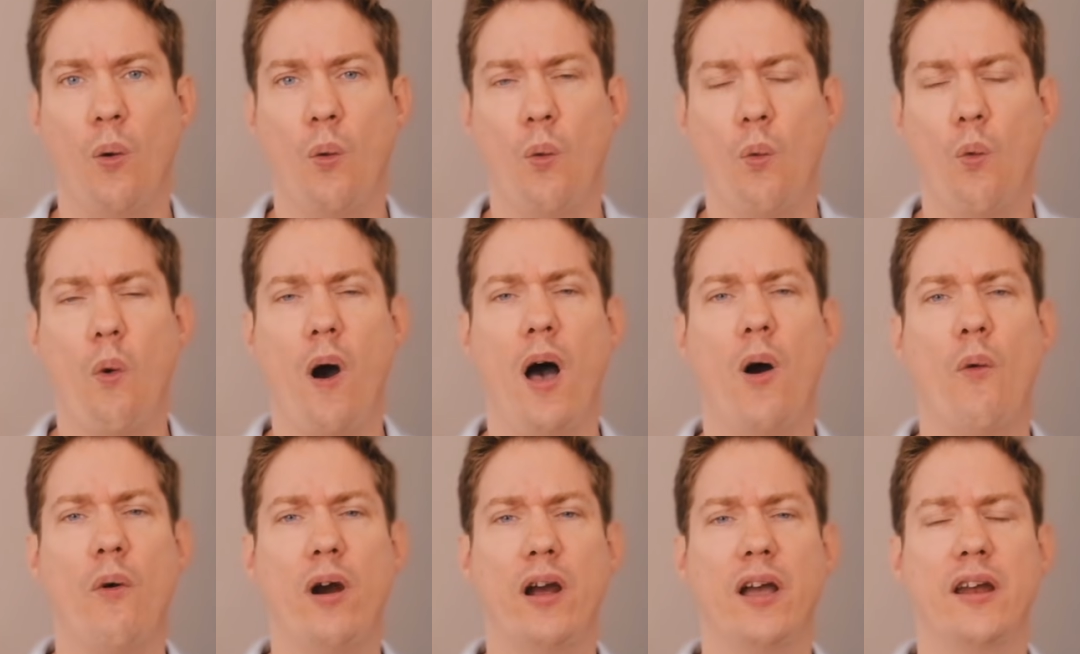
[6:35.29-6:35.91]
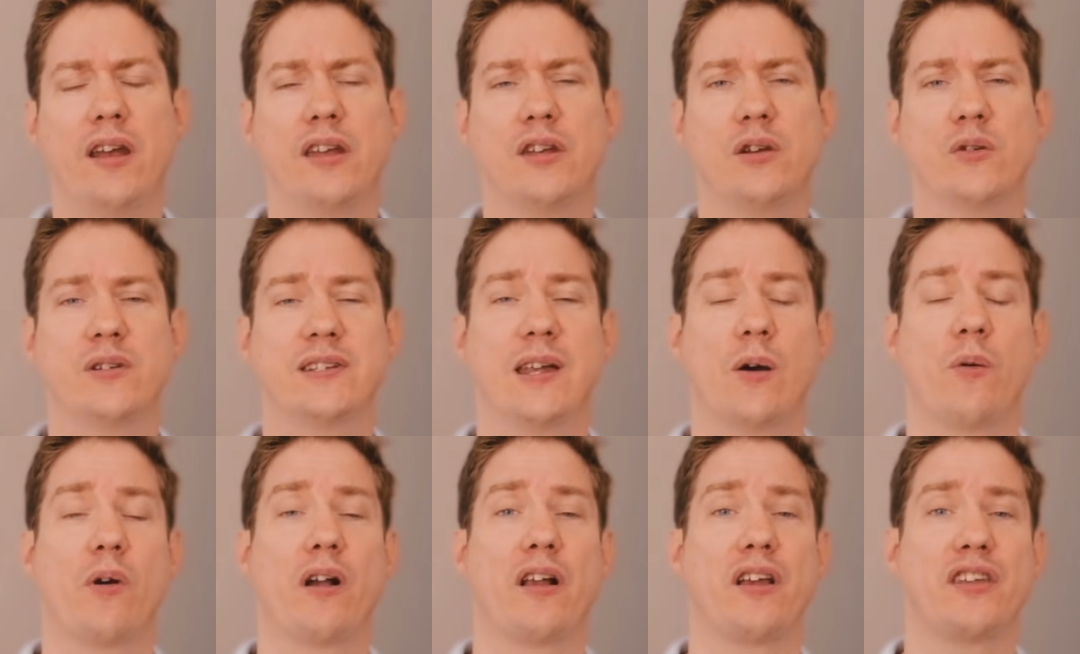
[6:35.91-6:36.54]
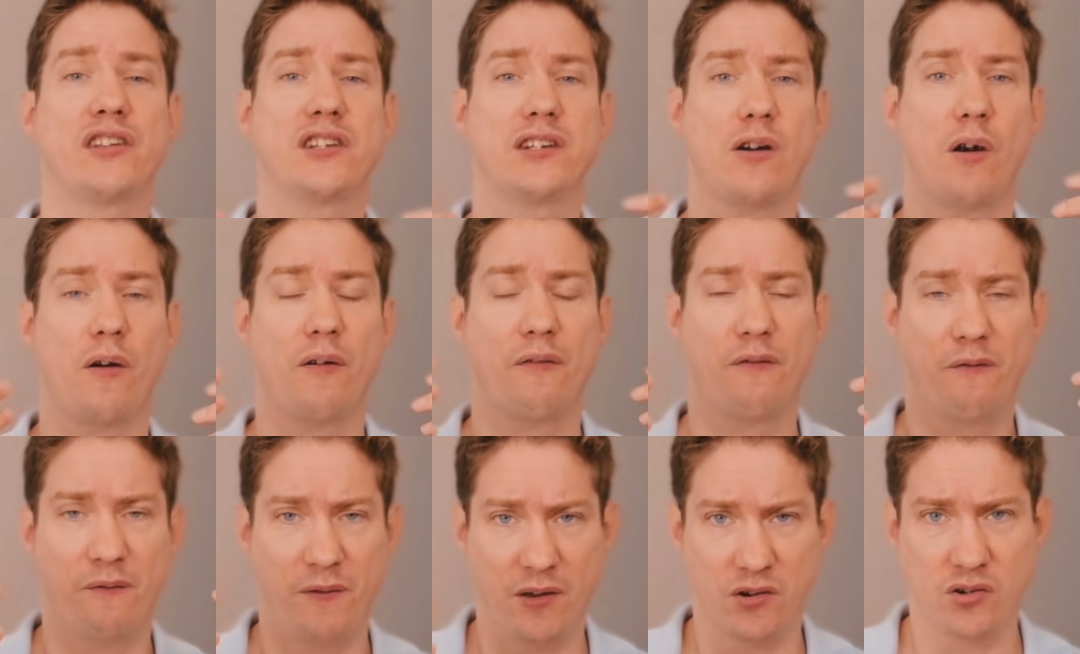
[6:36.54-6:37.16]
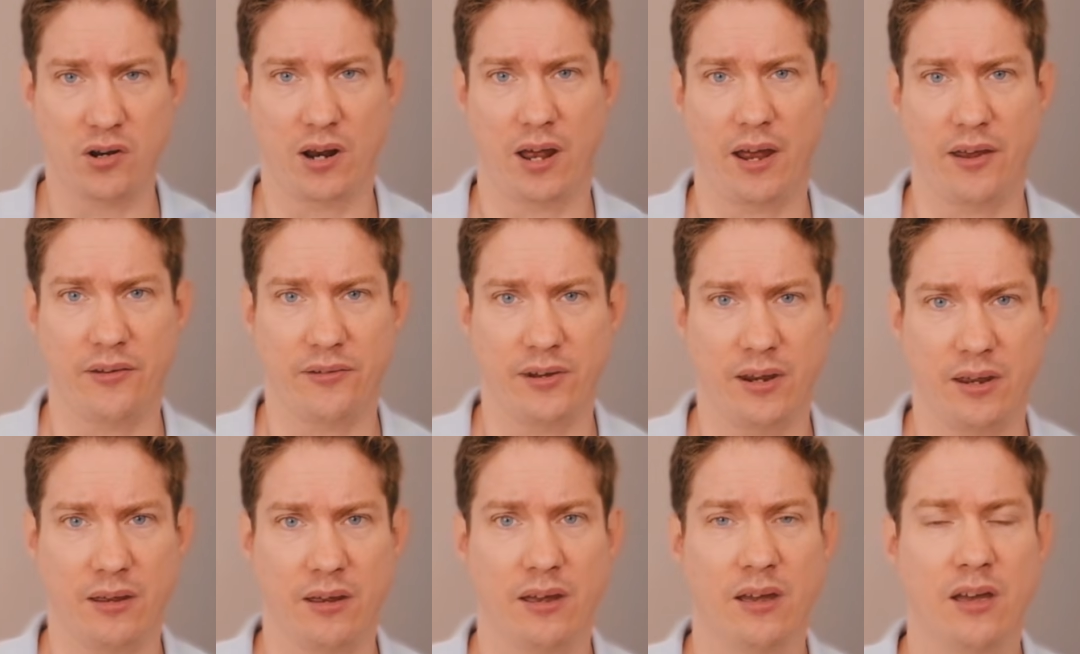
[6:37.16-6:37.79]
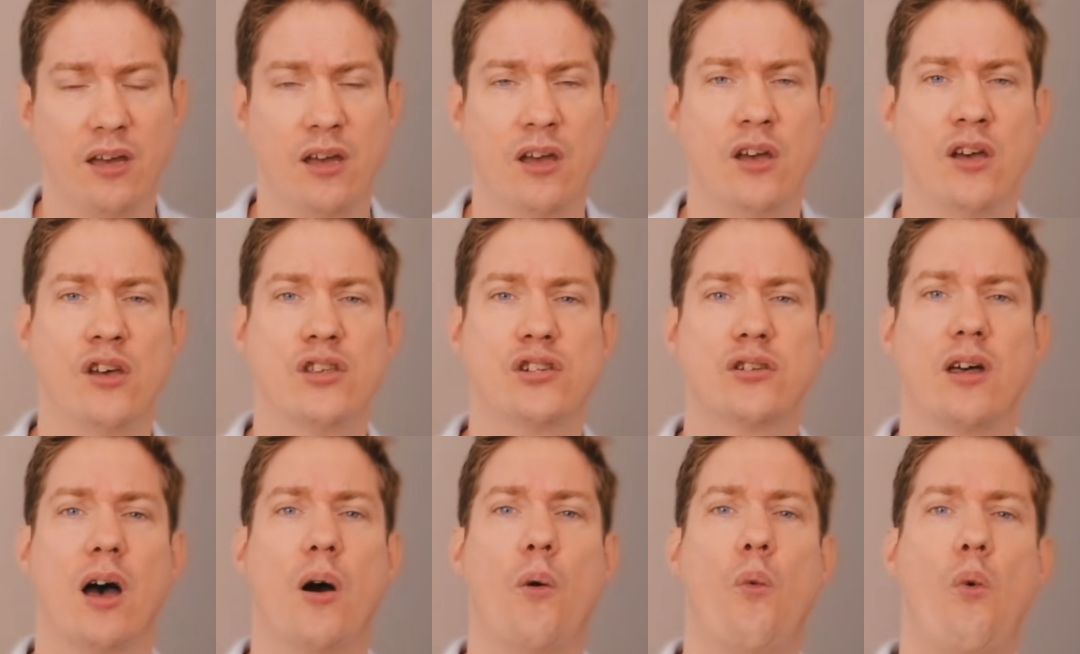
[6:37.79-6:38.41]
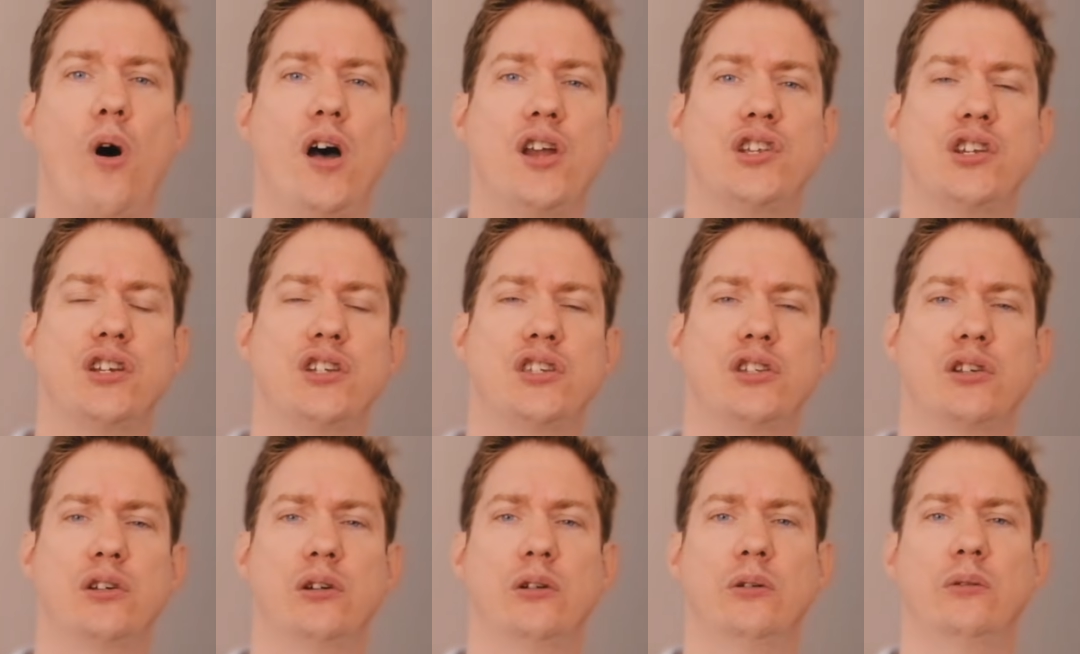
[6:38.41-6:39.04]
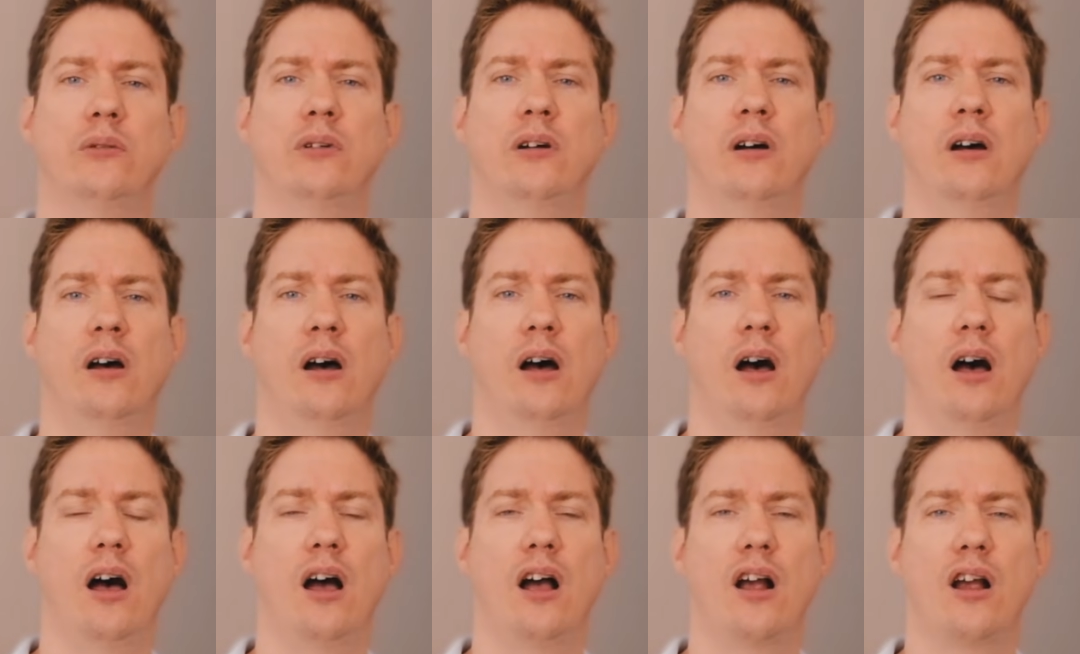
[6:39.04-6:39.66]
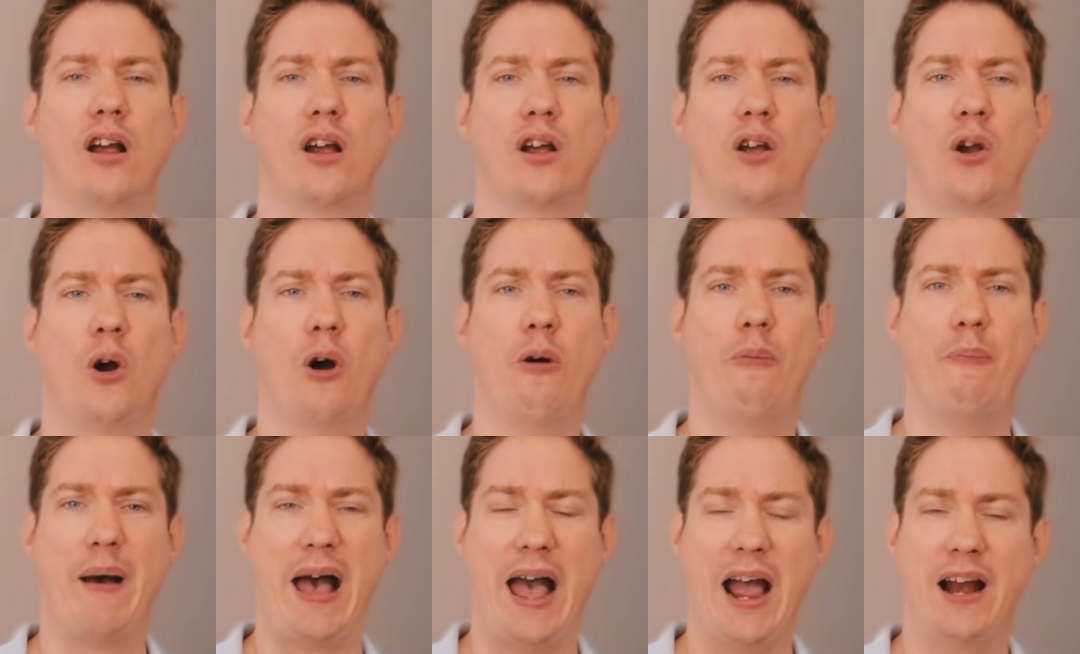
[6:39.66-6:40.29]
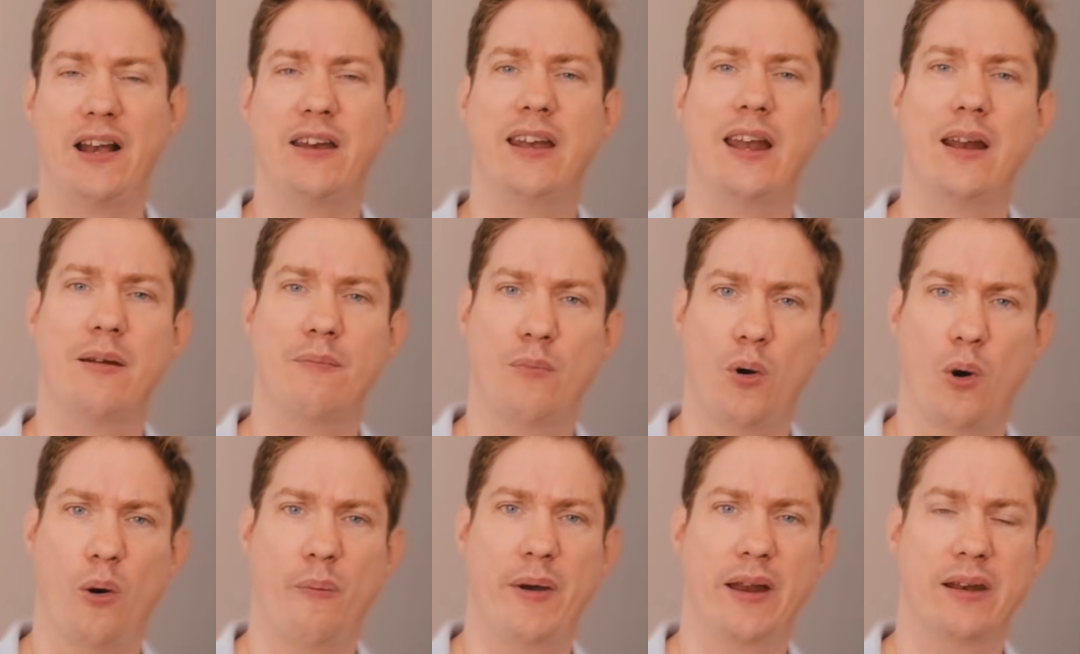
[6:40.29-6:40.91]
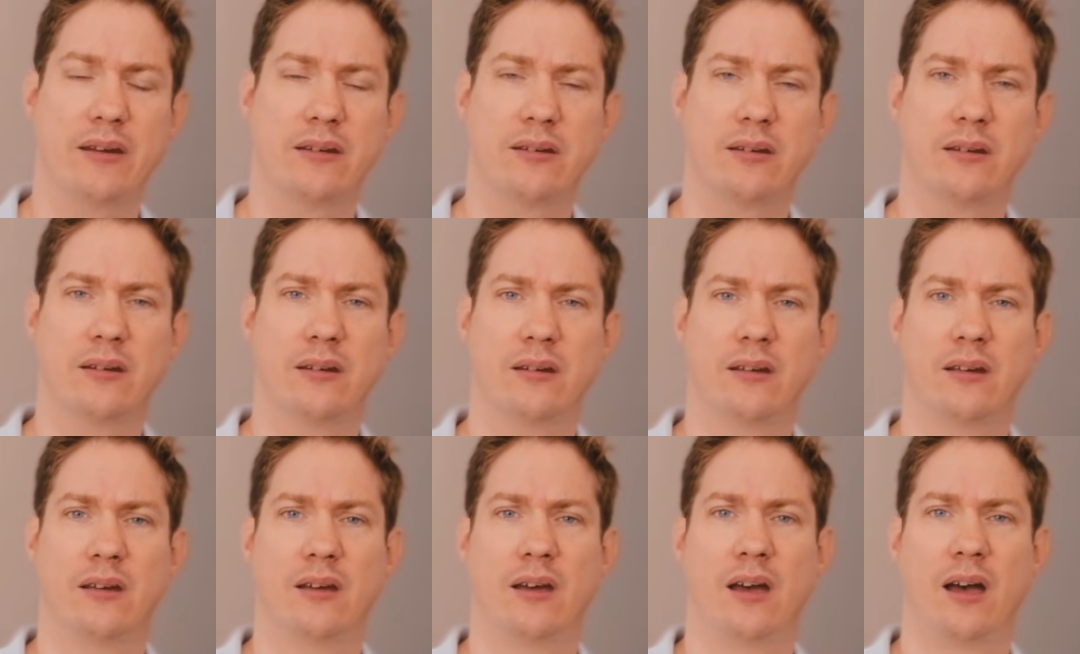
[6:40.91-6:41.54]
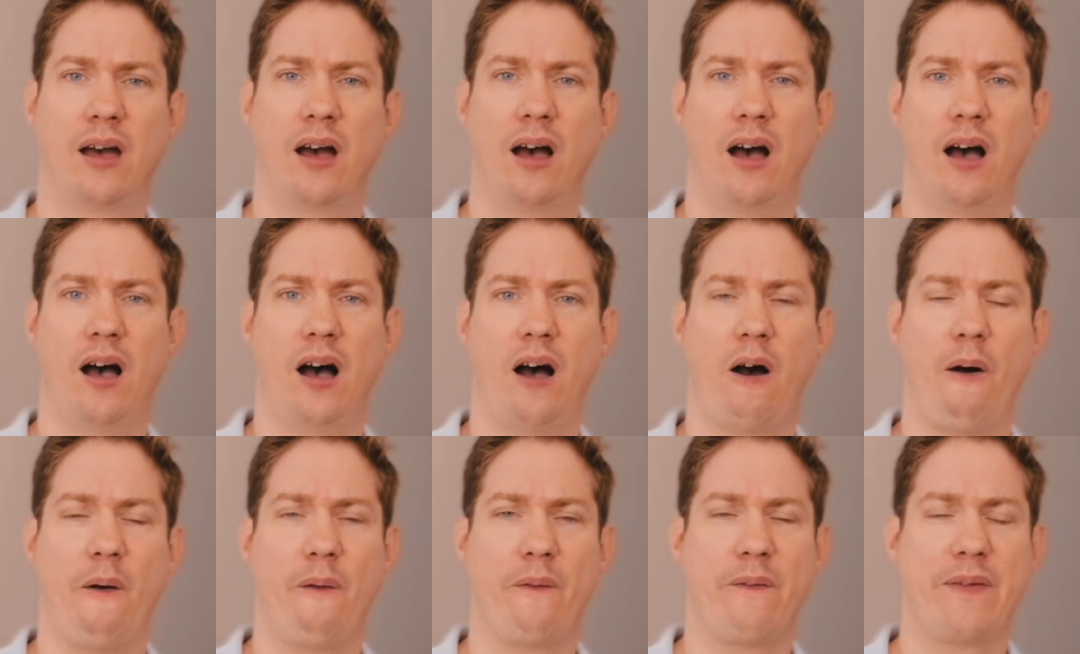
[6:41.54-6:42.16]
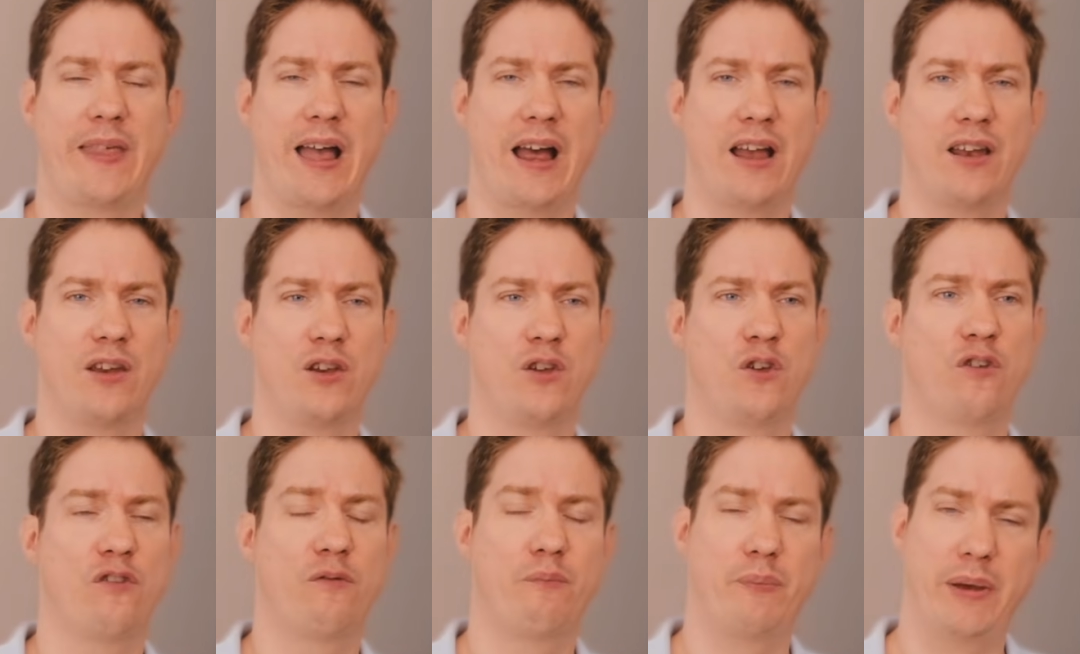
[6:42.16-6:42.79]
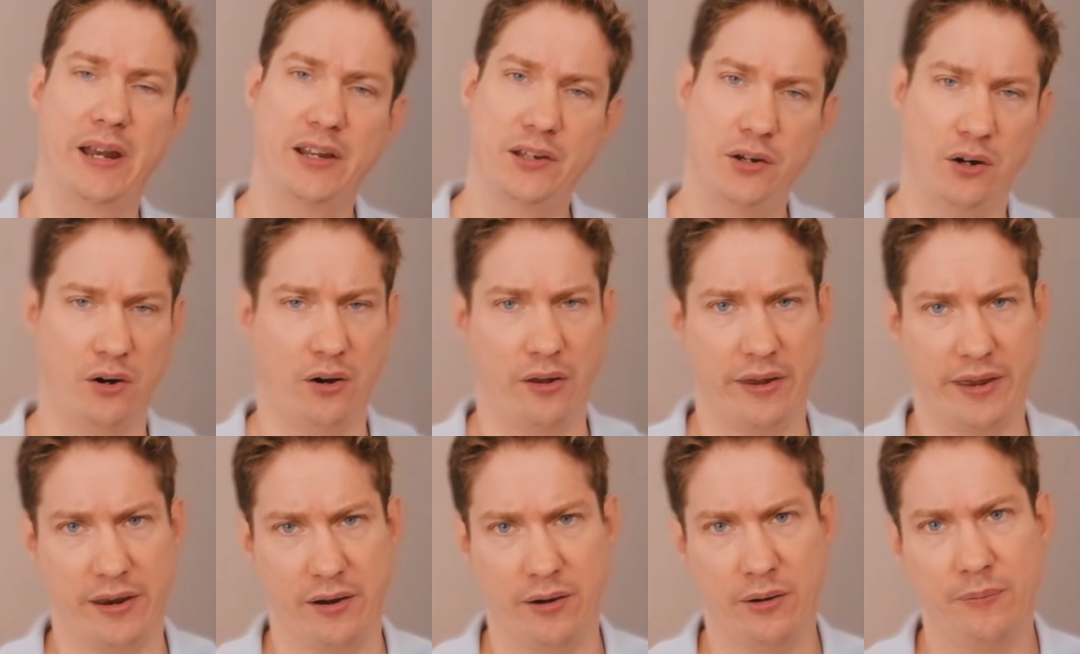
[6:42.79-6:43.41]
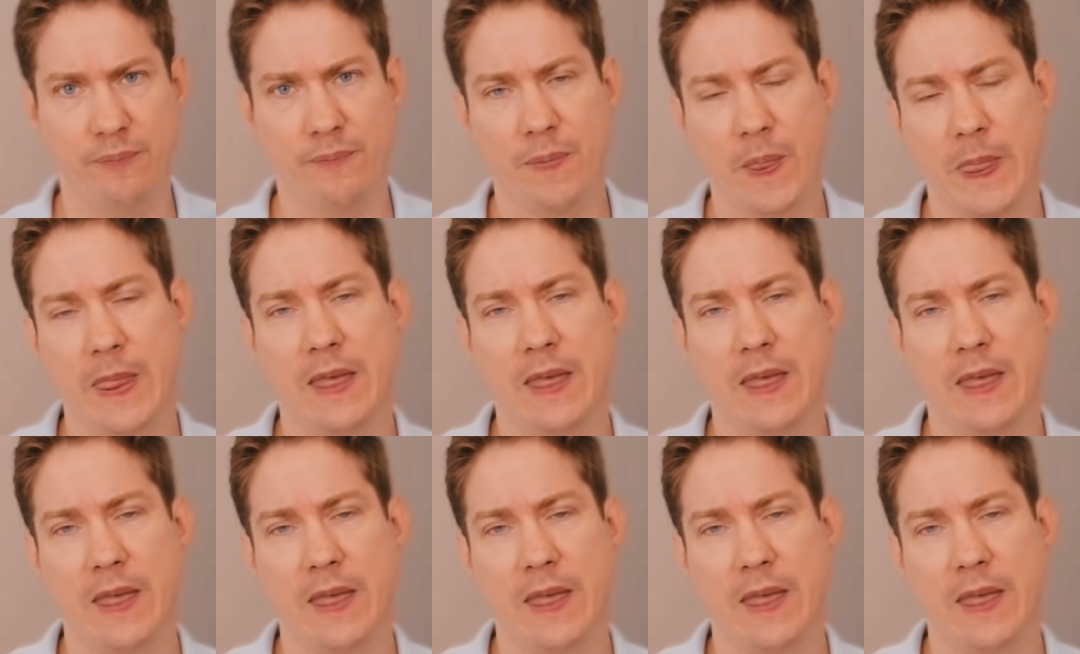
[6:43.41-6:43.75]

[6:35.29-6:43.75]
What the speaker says: what we're going to do is that we're going to start visualizing. So I want you to go back to that moment that you've picked earlier.